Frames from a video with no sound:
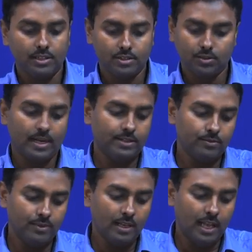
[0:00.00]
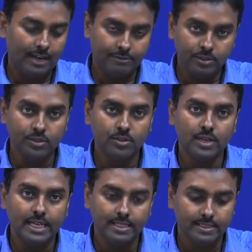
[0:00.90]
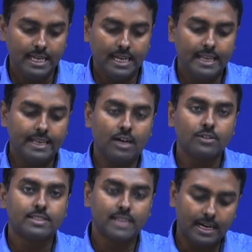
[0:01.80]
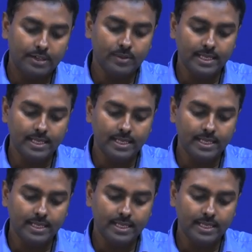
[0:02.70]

So, what we will have to do is now start